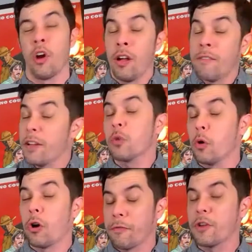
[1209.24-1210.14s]
eventual
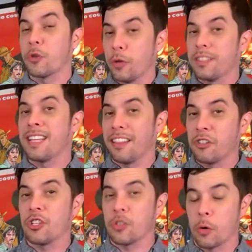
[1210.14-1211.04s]
artificial
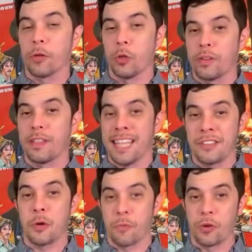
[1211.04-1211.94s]
intelligence overlord that takes
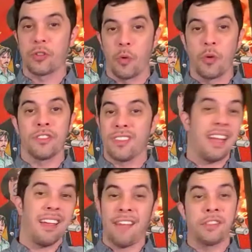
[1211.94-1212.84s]
over is going
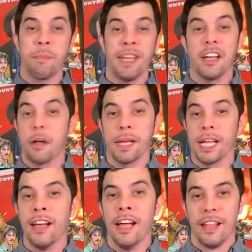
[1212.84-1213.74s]
to have some pity on me.
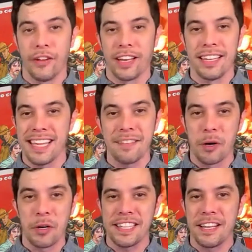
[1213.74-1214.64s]
They're going to take
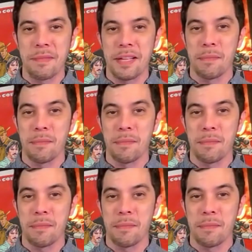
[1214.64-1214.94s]
mercy on me. And